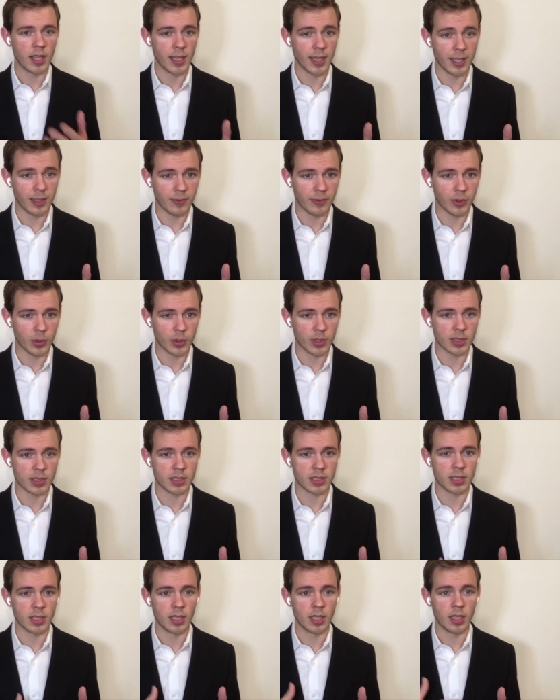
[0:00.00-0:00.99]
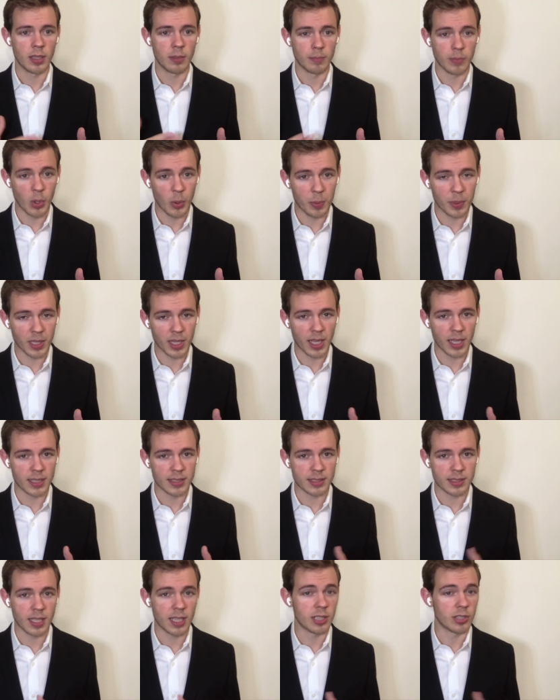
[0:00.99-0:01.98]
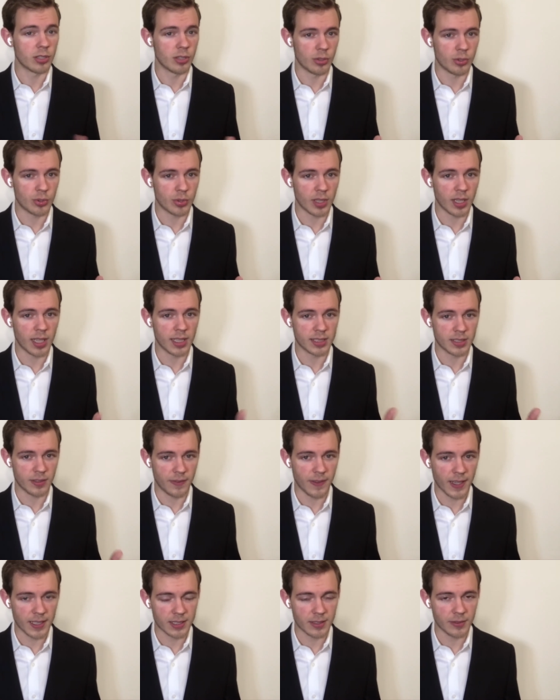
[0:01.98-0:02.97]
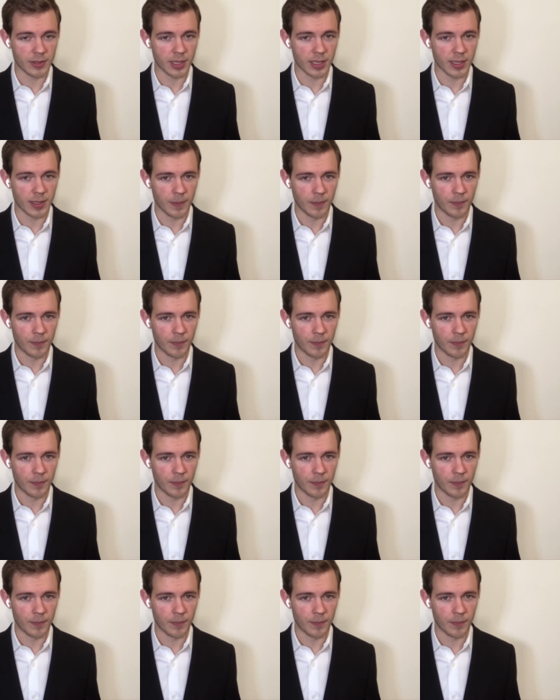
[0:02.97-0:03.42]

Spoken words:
influence, mobilize, and neutralize effectively,